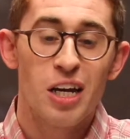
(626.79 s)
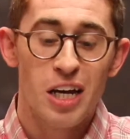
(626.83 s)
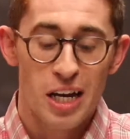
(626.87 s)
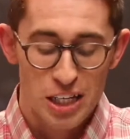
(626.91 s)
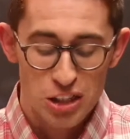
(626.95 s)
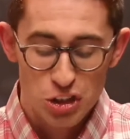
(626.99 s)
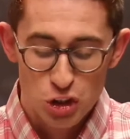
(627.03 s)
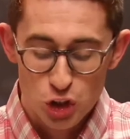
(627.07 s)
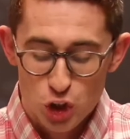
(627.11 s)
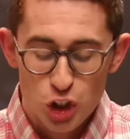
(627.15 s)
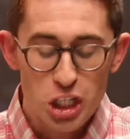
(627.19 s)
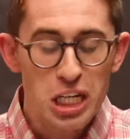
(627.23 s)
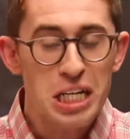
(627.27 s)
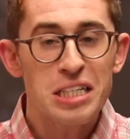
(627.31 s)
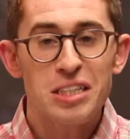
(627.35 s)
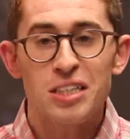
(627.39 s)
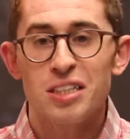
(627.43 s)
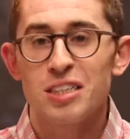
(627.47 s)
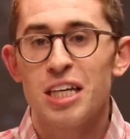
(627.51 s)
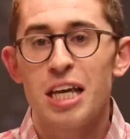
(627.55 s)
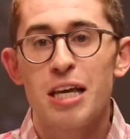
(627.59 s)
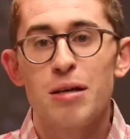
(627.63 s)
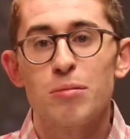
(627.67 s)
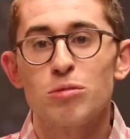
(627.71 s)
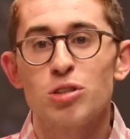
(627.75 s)
And
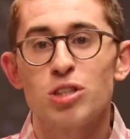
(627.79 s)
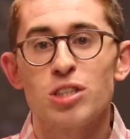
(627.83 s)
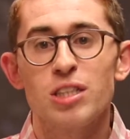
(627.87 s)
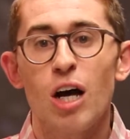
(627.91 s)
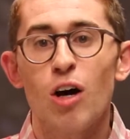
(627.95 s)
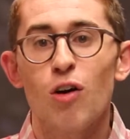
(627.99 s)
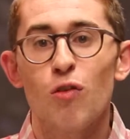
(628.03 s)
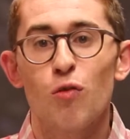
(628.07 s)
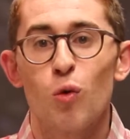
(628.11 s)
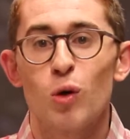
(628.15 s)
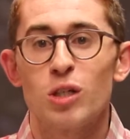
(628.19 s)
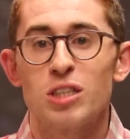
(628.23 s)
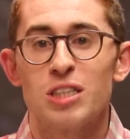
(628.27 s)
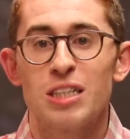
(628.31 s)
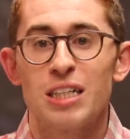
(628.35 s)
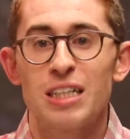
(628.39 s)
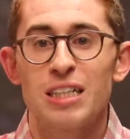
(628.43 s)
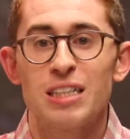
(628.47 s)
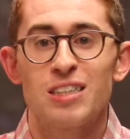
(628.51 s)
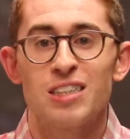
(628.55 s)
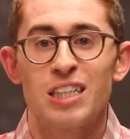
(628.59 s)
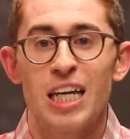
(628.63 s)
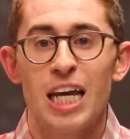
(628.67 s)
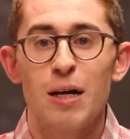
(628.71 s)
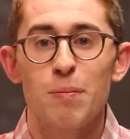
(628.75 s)
Jesus himself was an
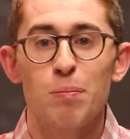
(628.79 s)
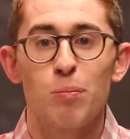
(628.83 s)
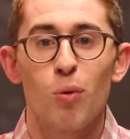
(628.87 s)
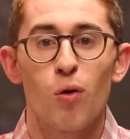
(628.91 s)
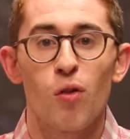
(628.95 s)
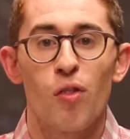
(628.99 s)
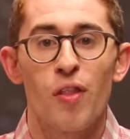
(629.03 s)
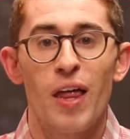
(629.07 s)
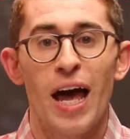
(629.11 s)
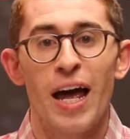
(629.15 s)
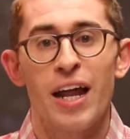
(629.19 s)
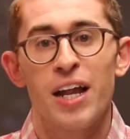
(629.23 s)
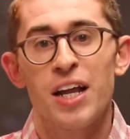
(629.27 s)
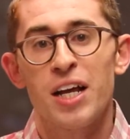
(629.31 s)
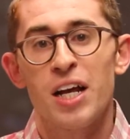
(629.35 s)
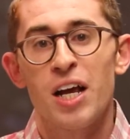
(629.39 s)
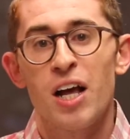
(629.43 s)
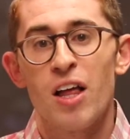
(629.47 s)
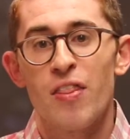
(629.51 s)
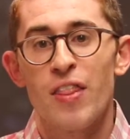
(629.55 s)
example that